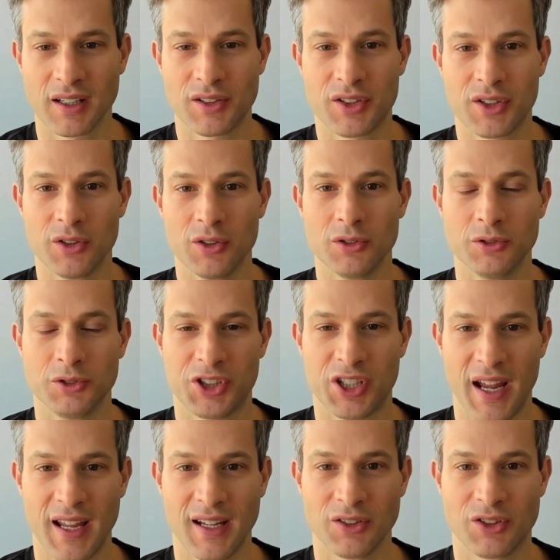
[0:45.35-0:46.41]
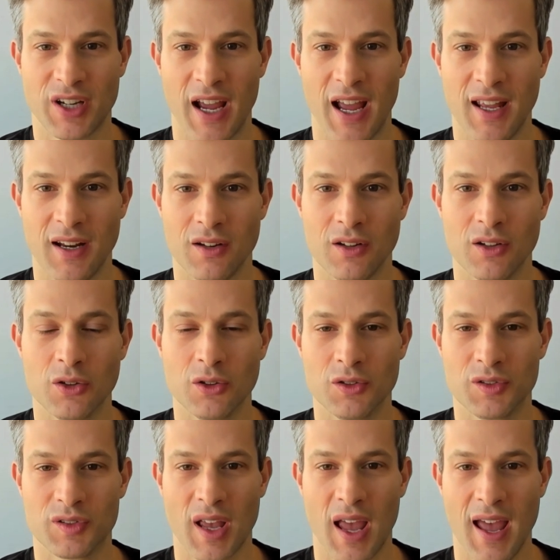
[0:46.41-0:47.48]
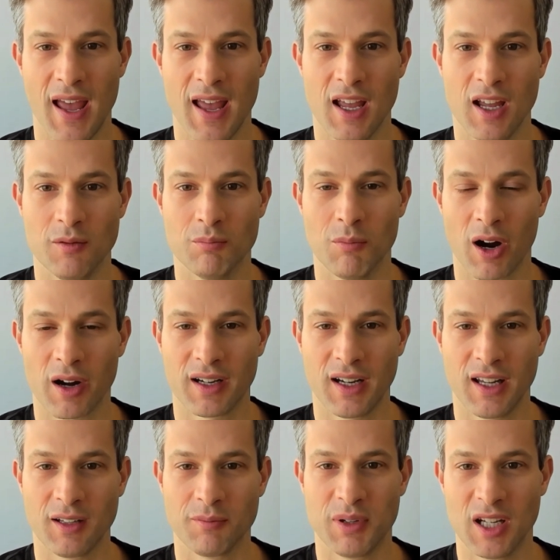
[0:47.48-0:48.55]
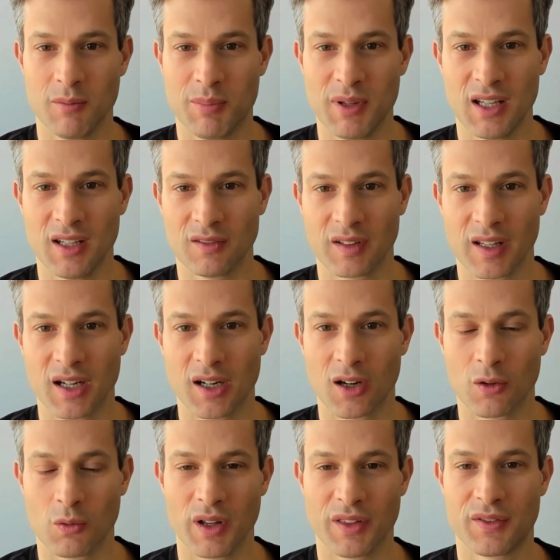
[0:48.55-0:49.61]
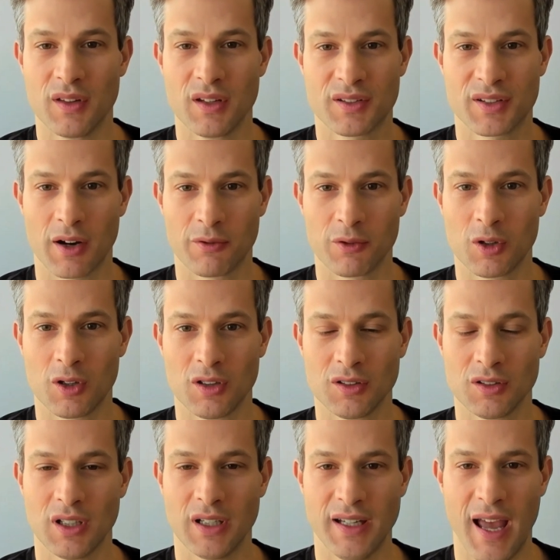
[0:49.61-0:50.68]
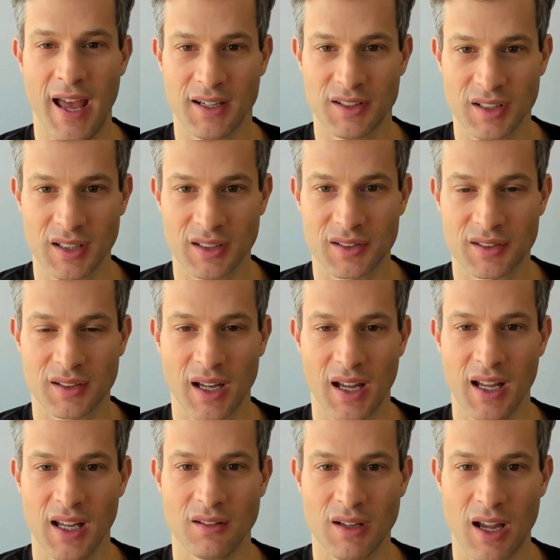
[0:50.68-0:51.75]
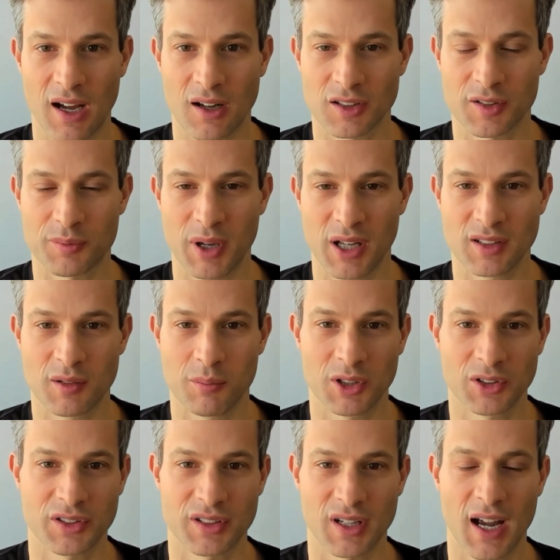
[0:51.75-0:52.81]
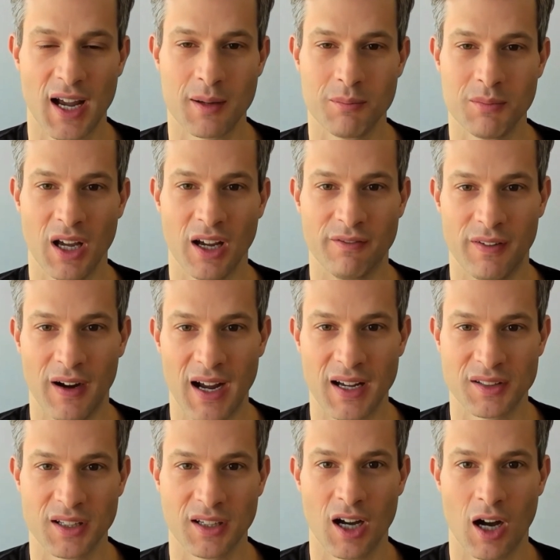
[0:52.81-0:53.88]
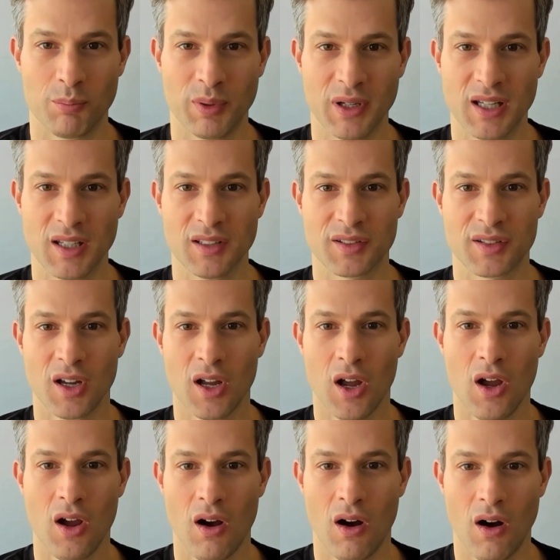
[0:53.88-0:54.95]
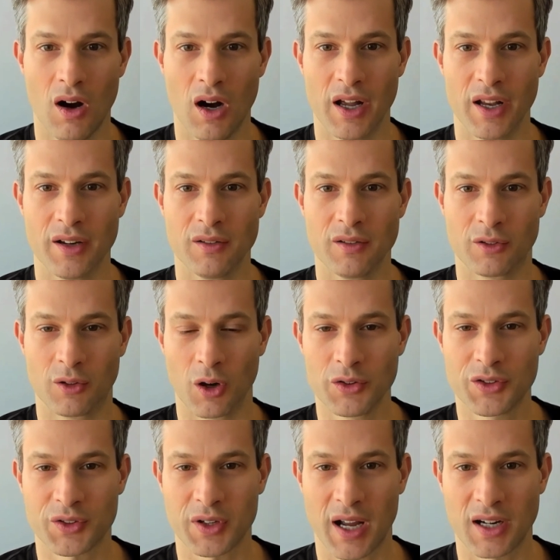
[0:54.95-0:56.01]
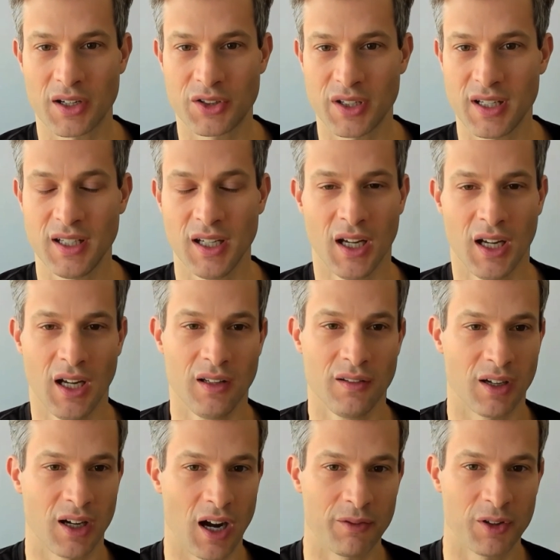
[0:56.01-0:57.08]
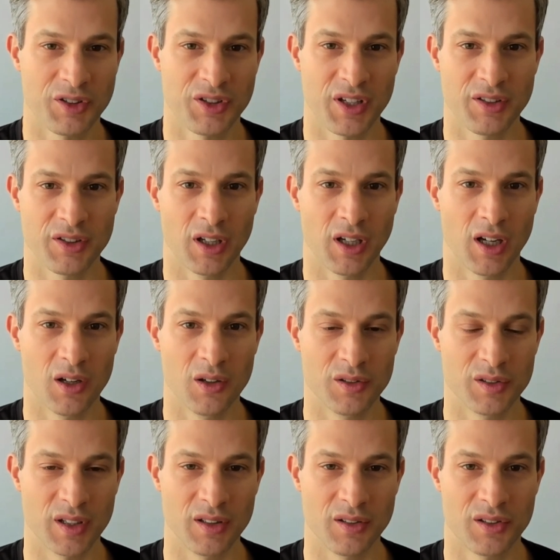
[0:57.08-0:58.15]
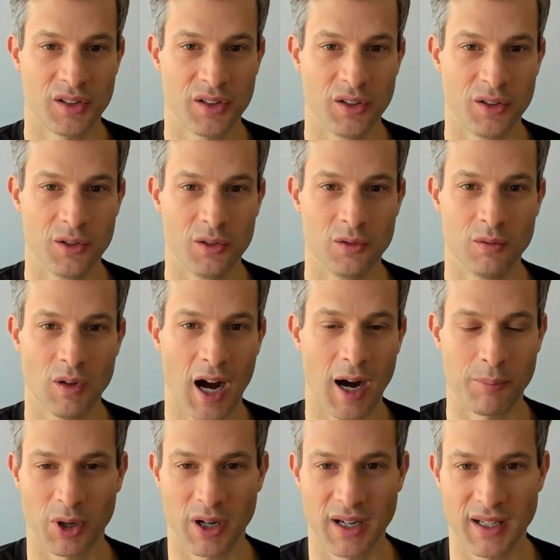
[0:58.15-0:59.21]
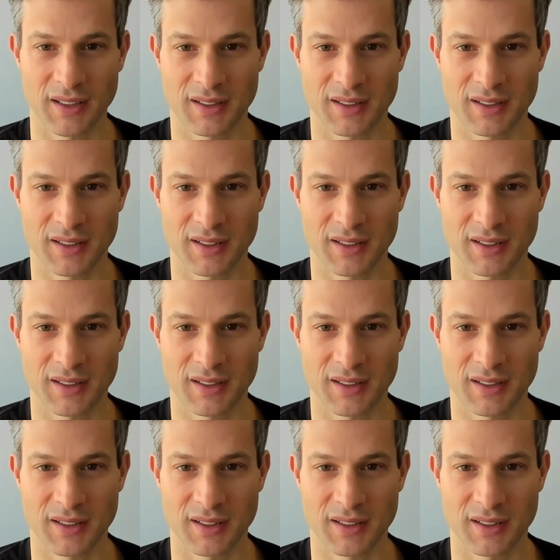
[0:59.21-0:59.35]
to Chang Chen, who's a marketing B2B leader with several exits and now spends a bunch of time advising companies on growth strategy. The conversation goes into operating